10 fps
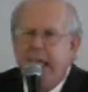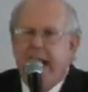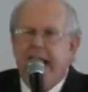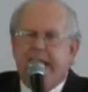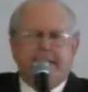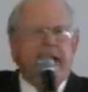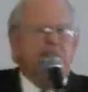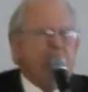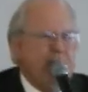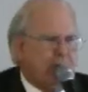He is a
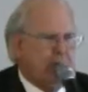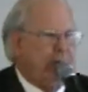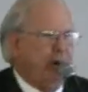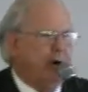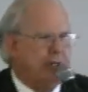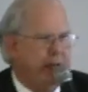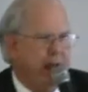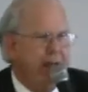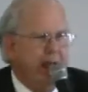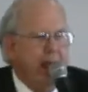gentle person,
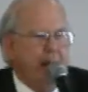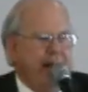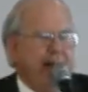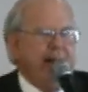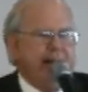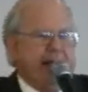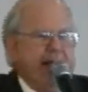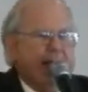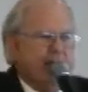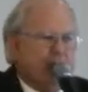but he had to
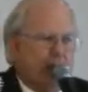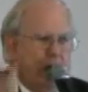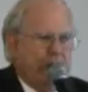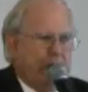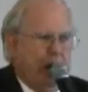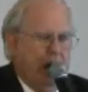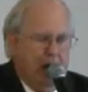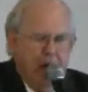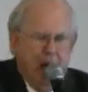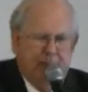take his service uh,
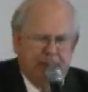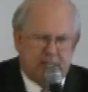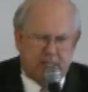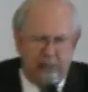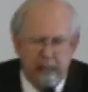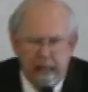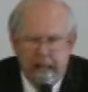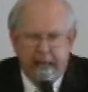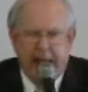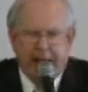a pistol
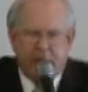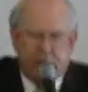and had to